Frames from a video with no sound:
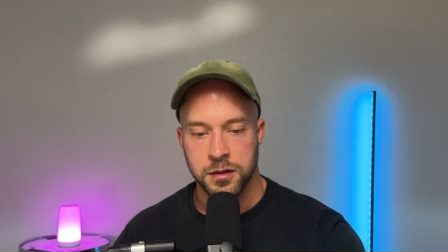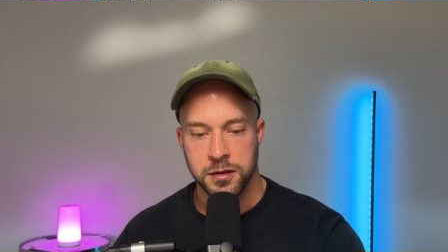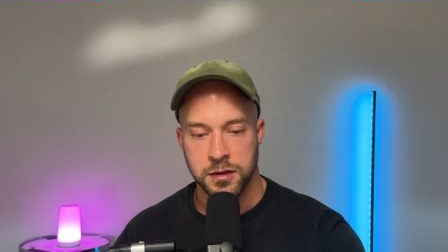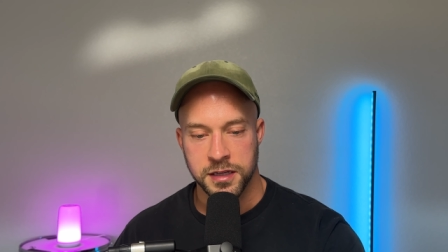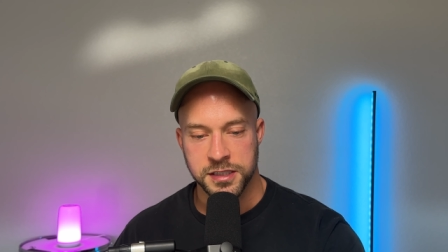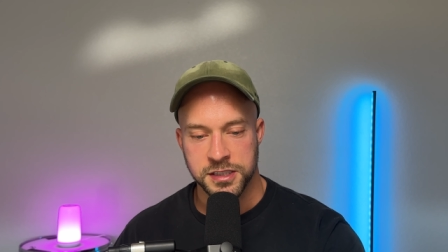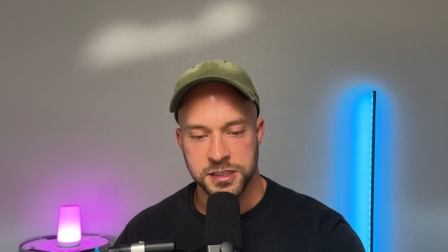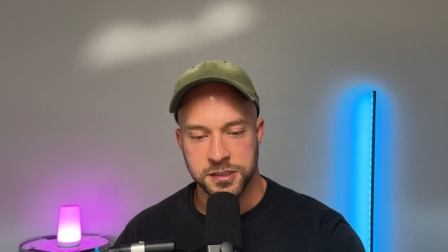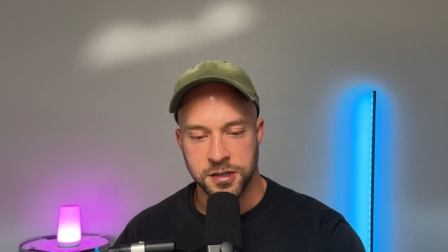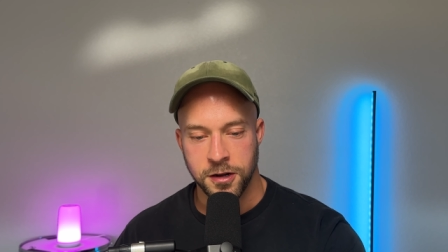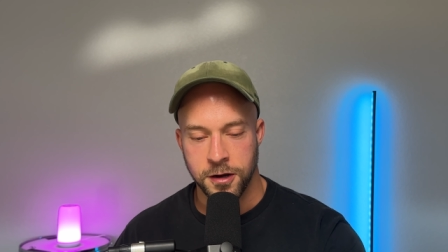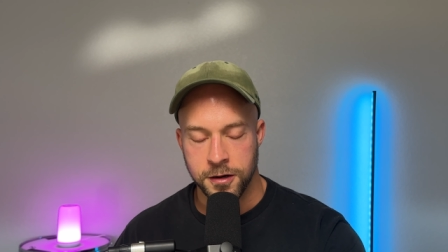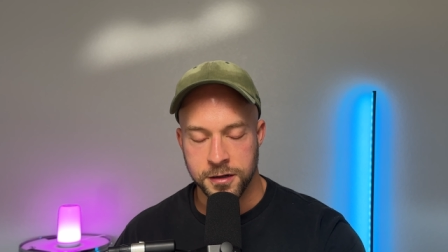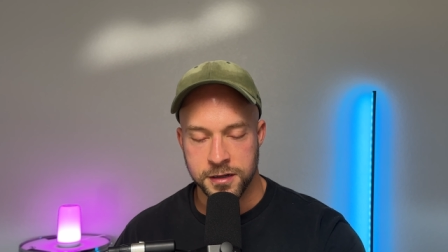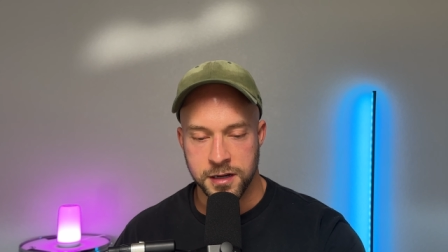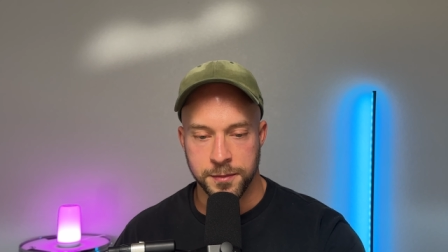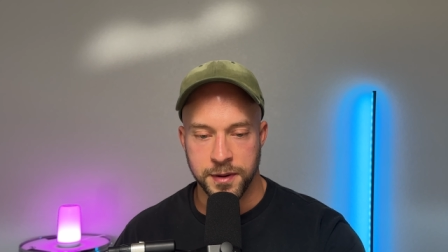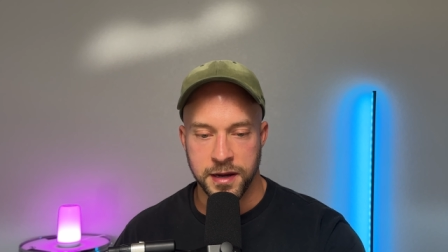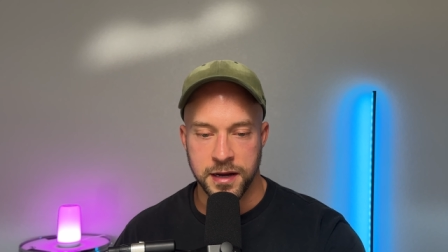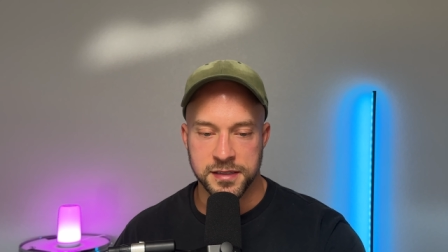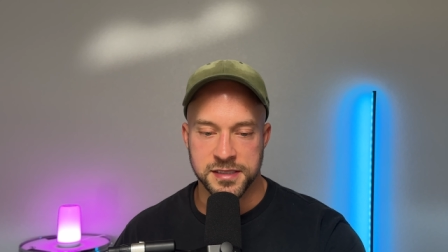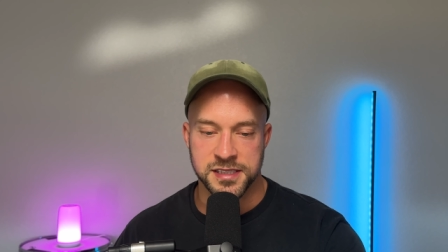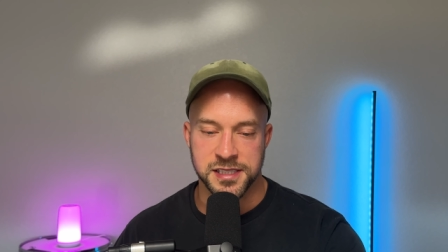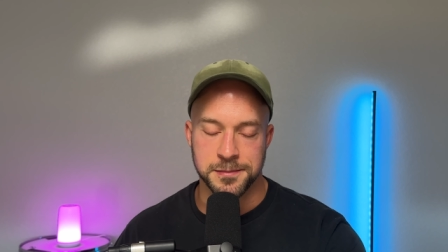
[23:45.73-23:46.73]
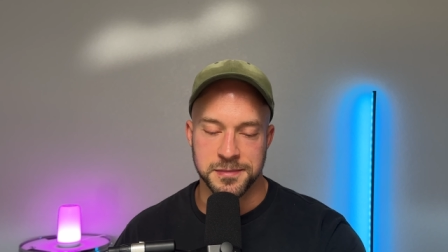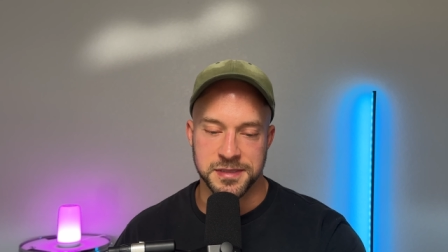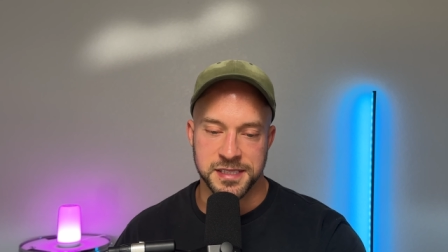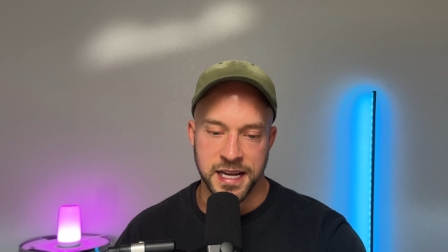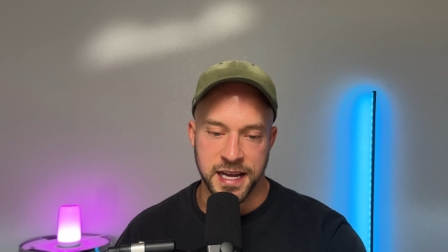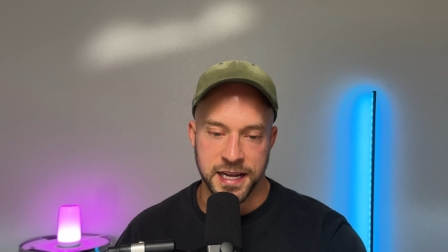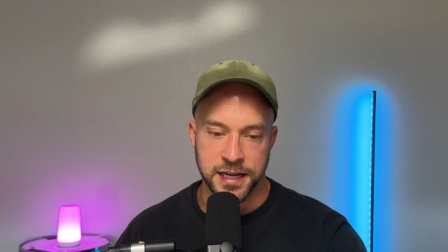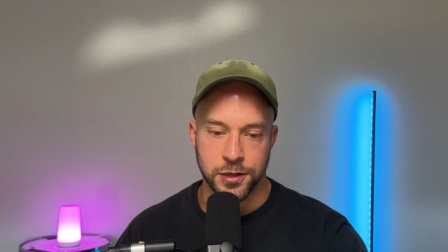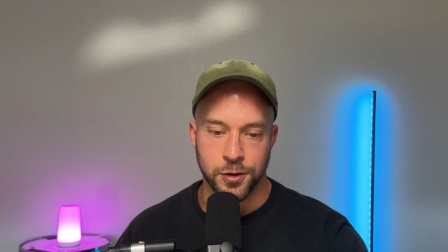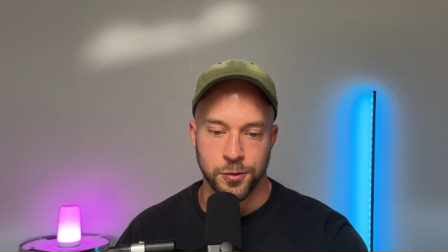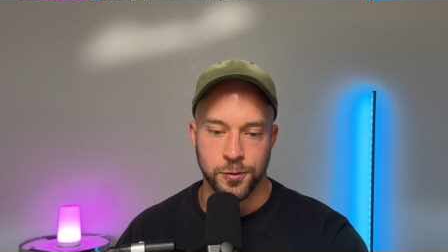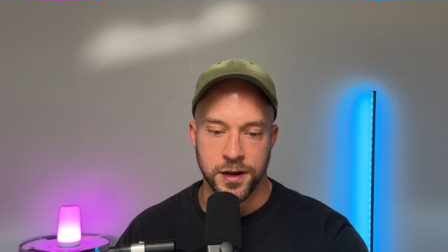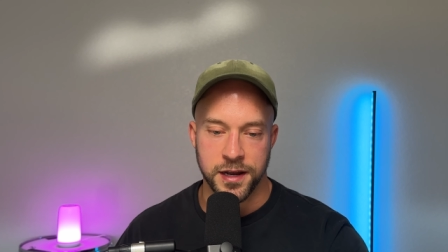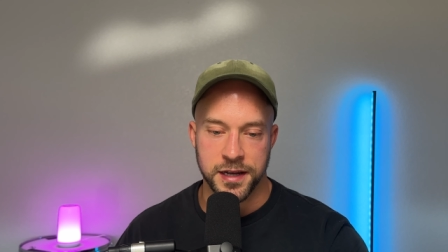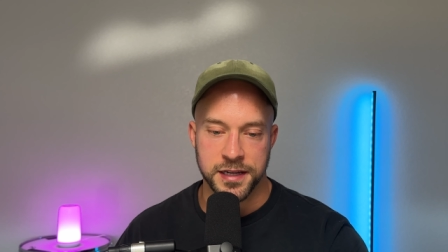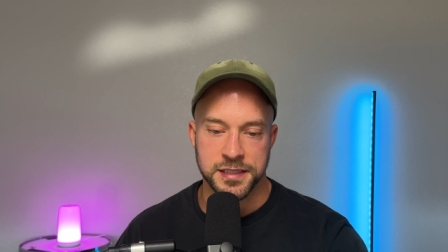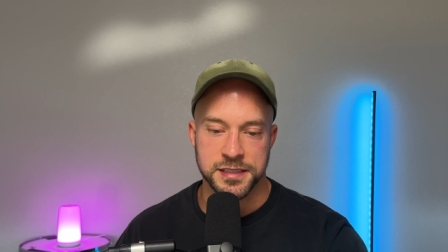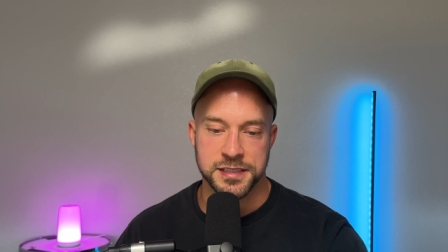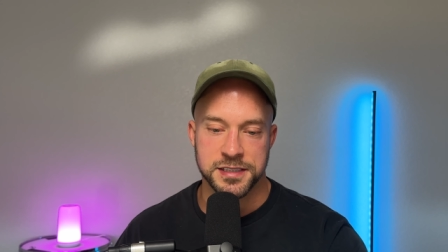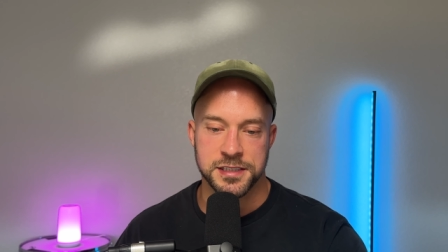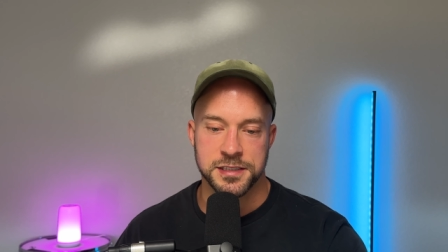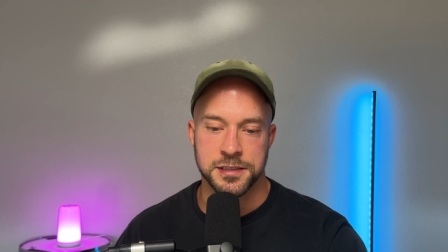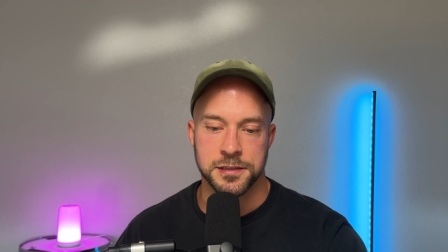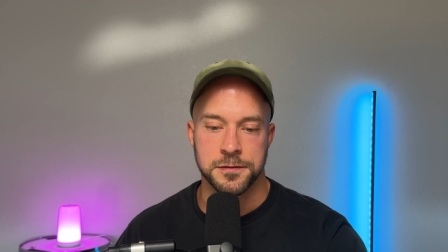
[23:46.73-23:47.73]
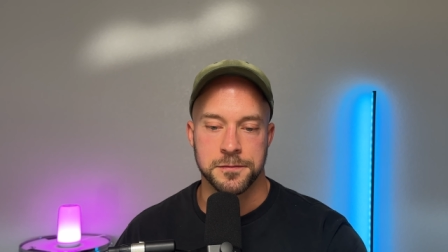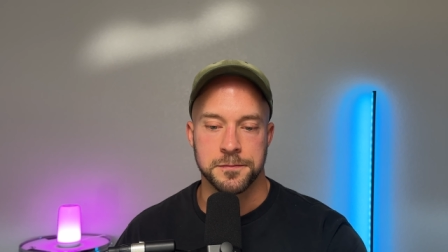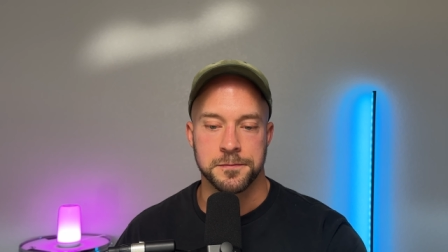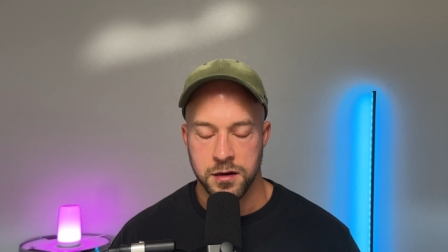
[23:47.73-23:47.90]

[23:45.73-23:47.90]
Let's talk about some takeaways.